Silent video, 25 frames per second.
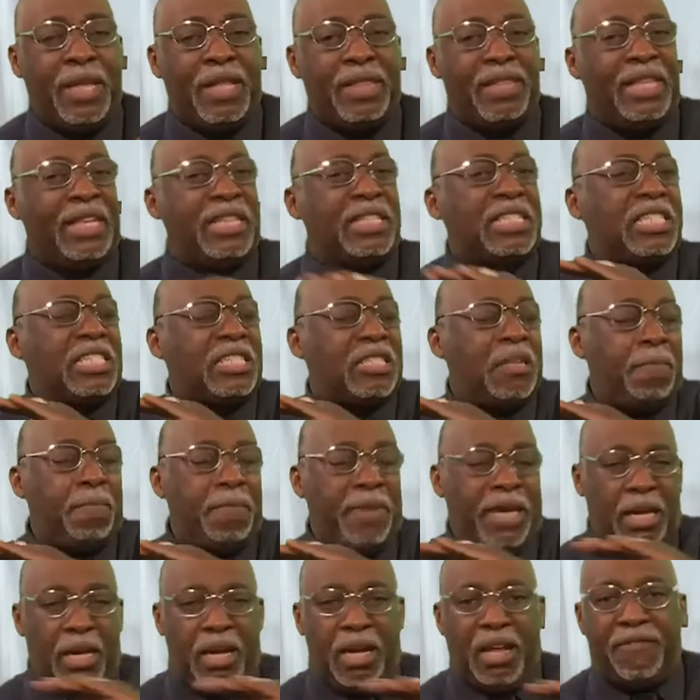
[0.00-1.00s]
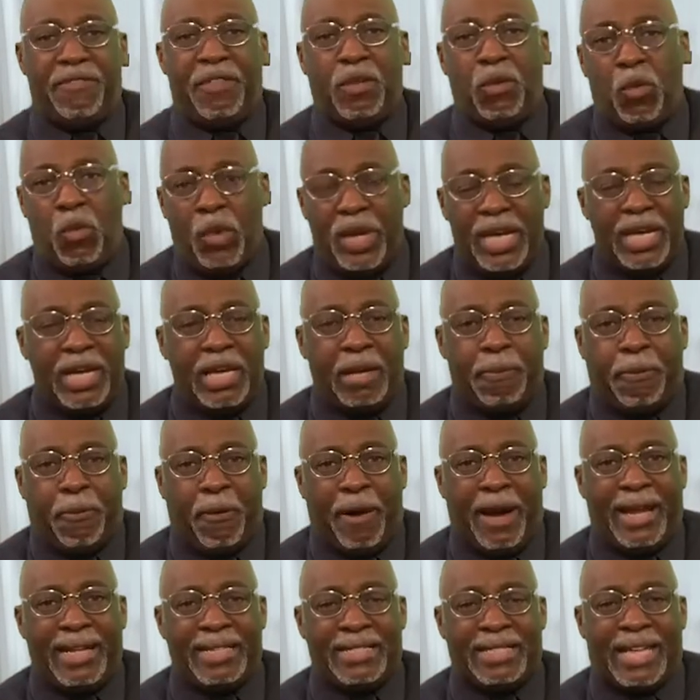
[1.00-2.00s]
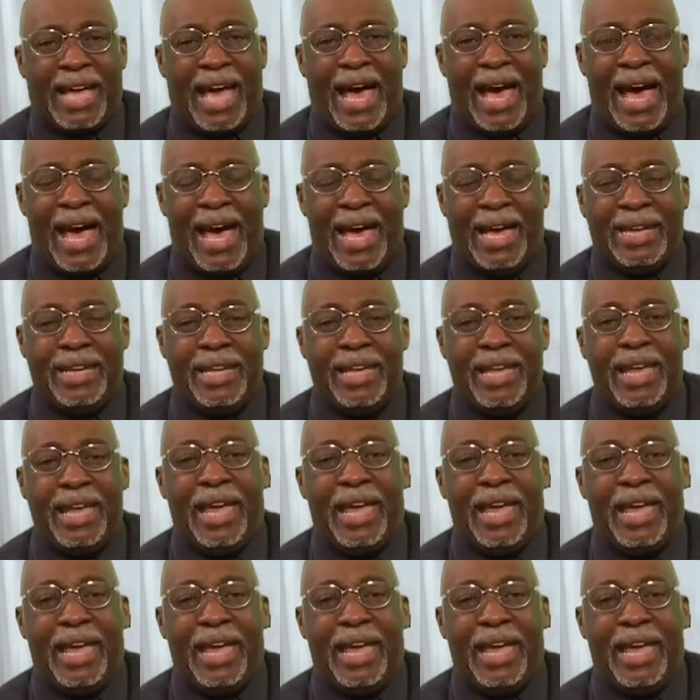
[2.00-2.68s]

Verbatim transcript: This is the middle of the week, praise God.